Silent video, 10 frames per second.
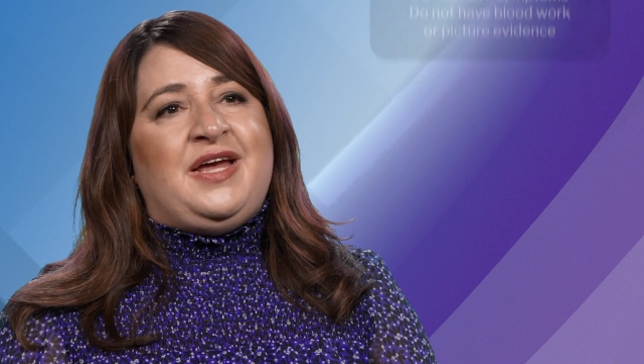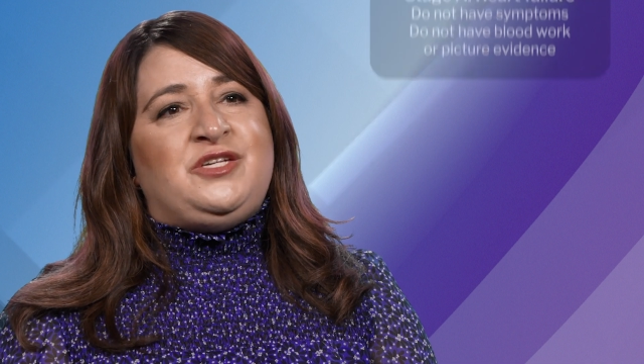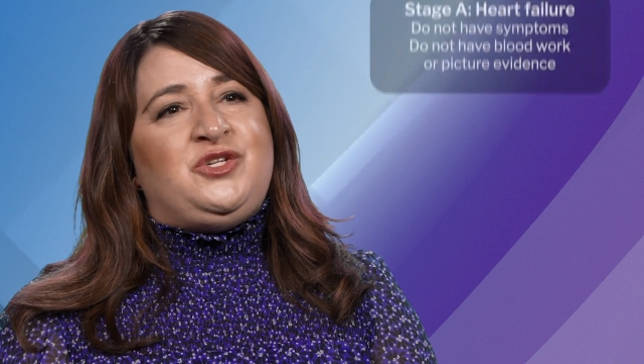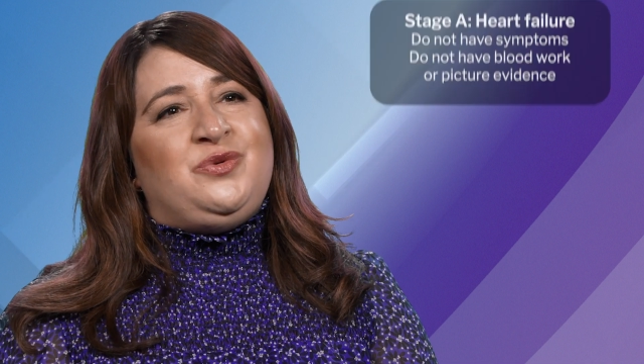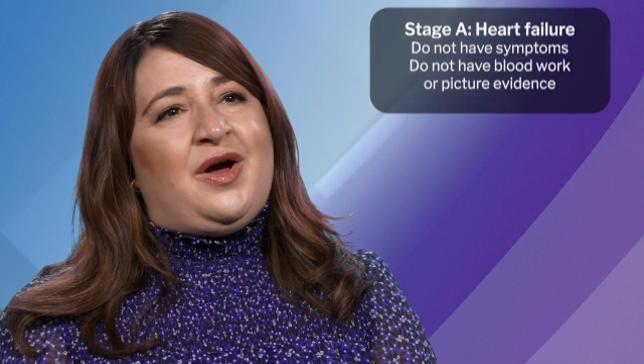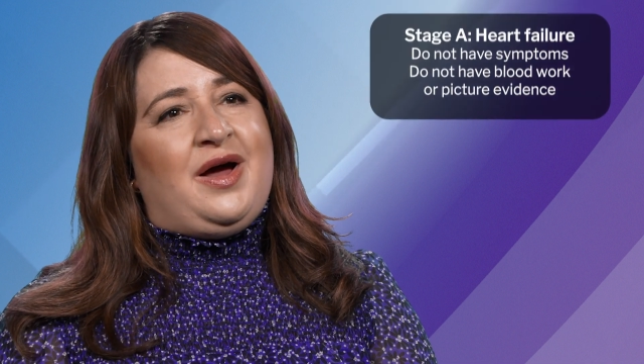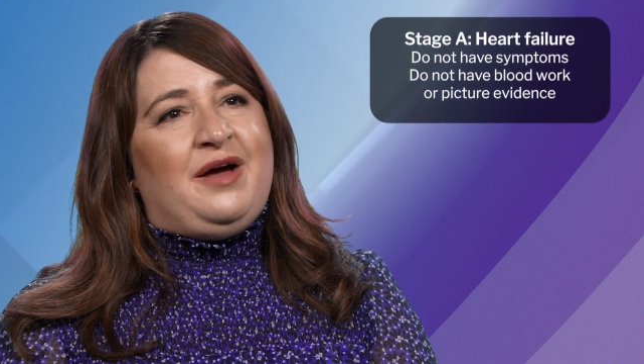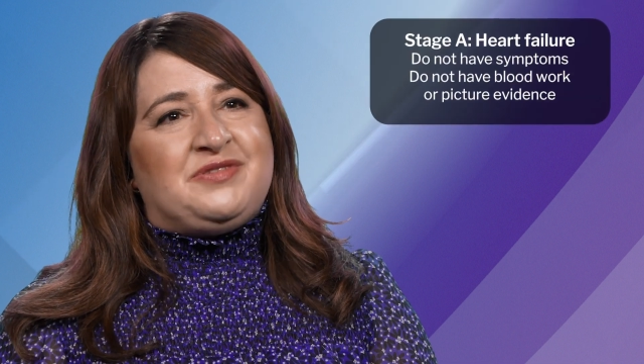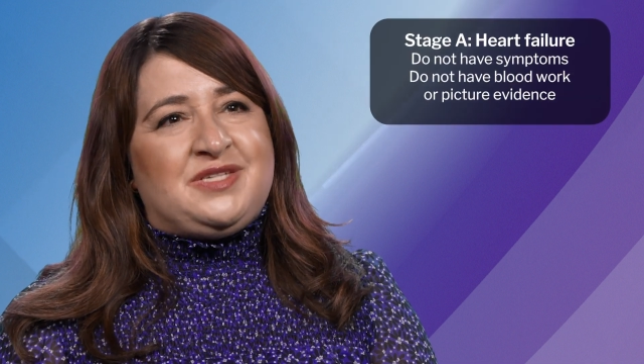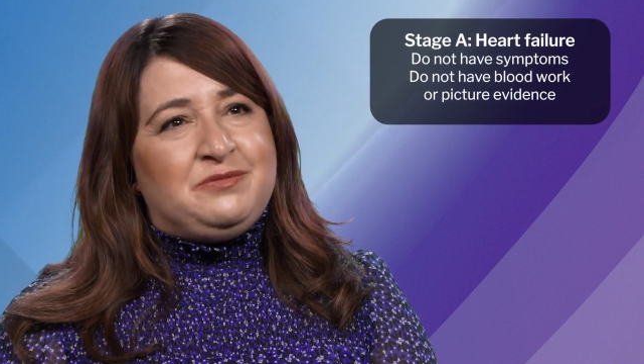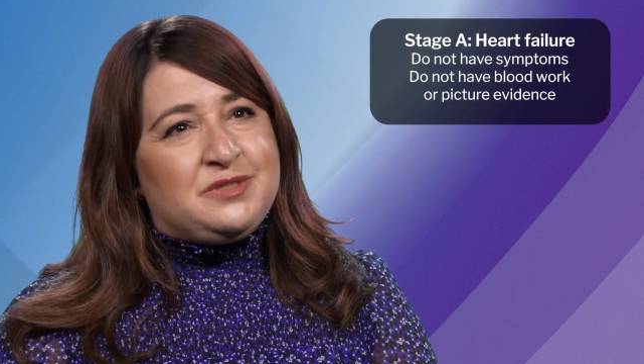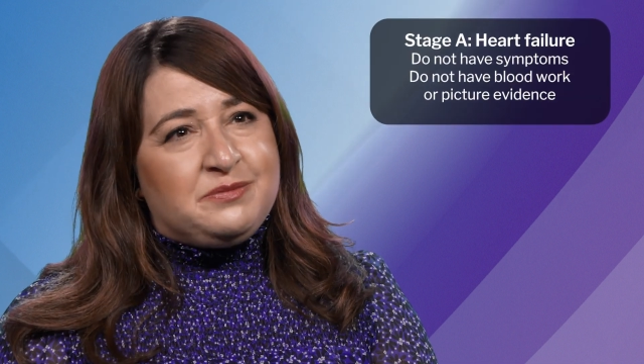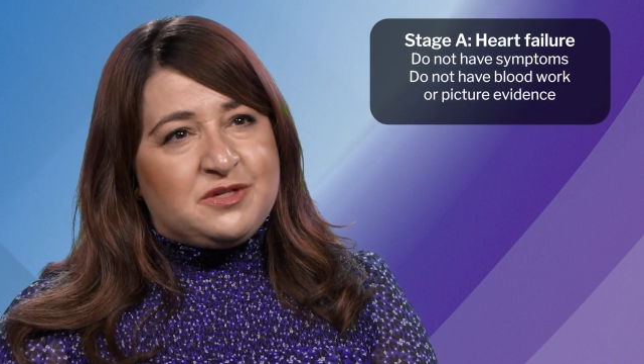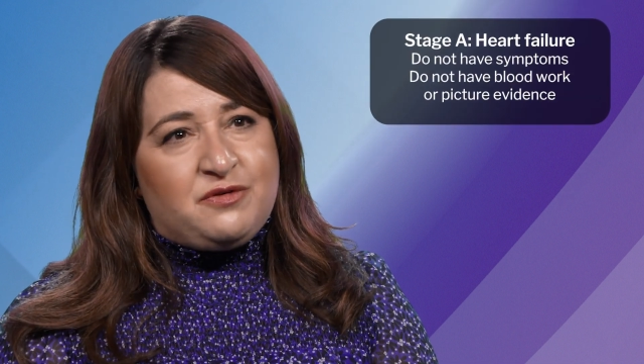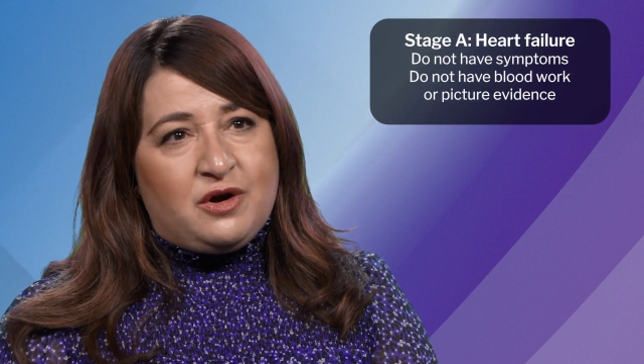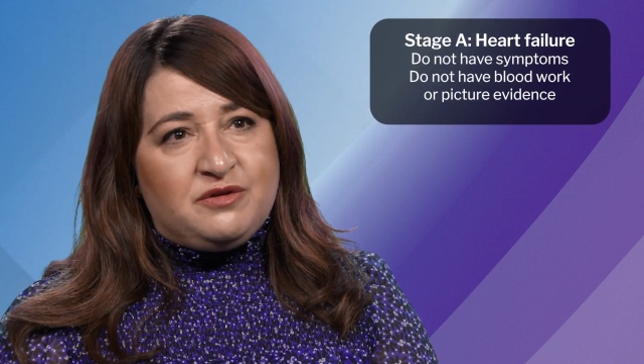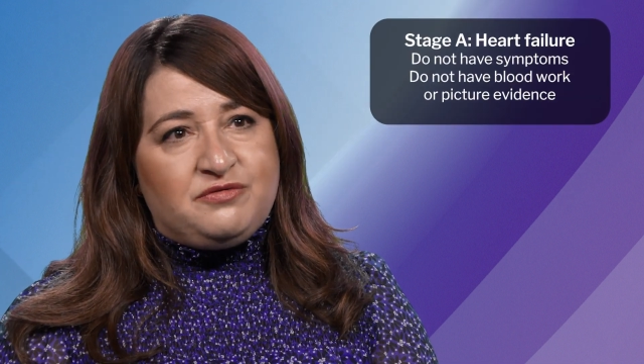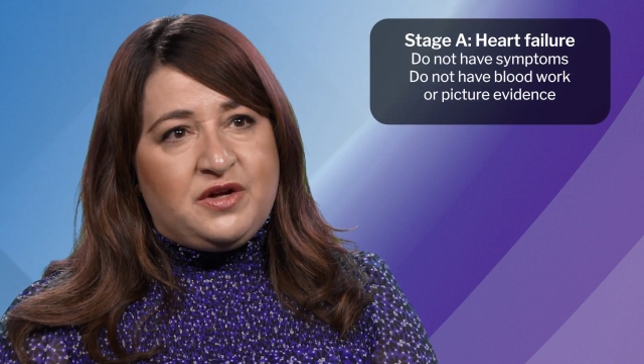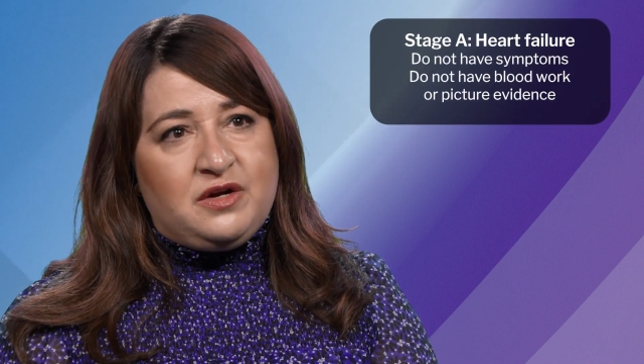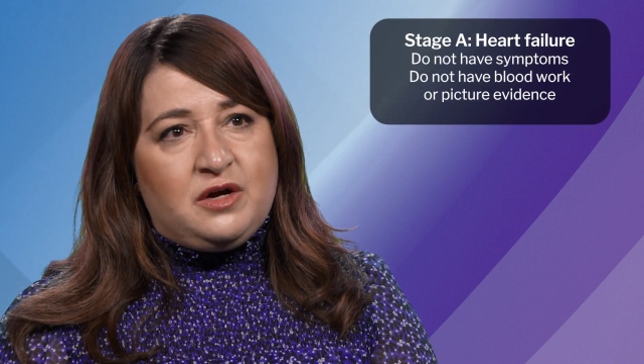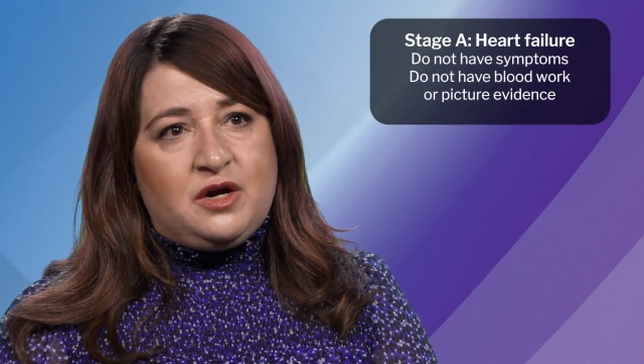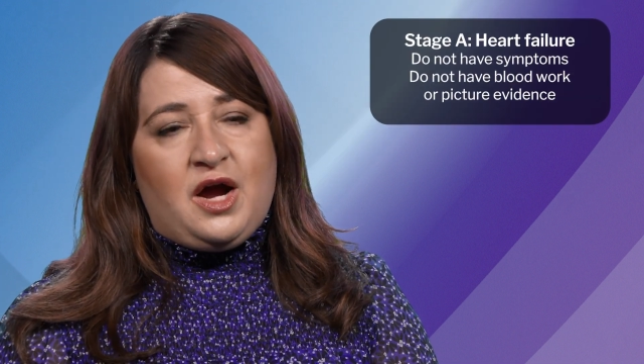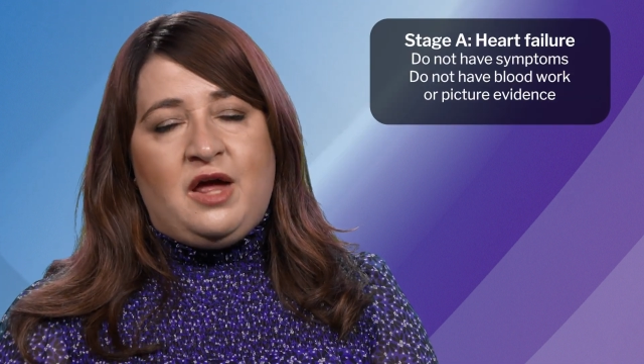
they do not have symptoms of heart failure